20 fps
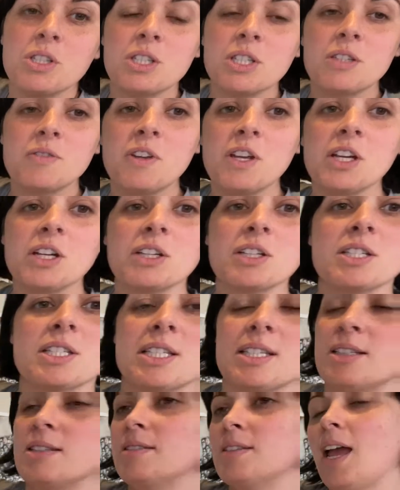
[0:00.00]
spheres
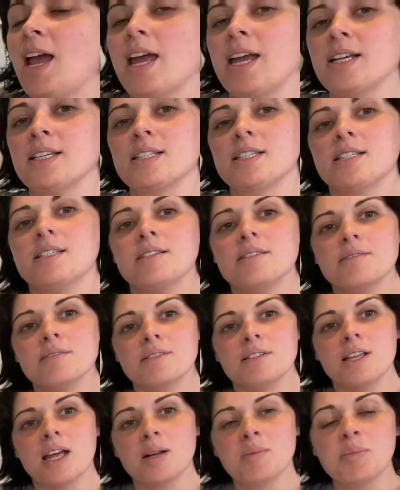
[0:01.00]
and eggs
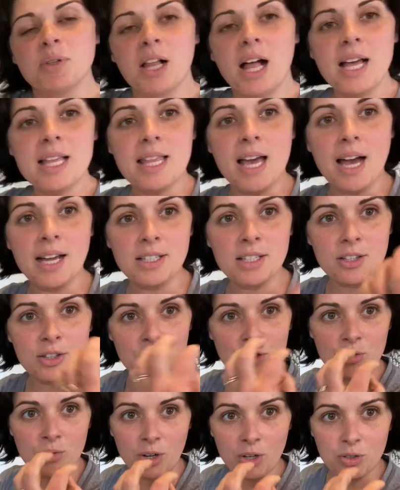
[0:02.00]
and apply that to the
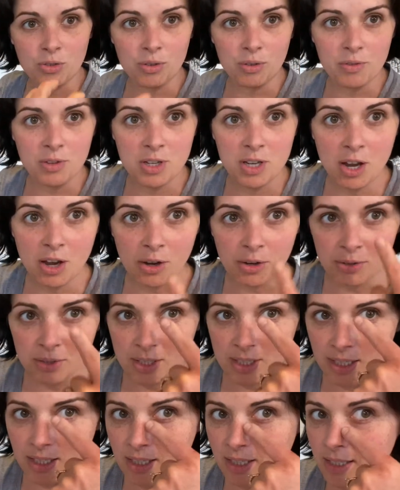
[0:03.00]
structure of the nose.
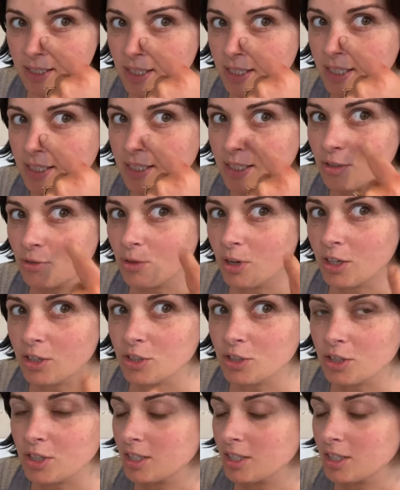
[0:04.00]
See this structure?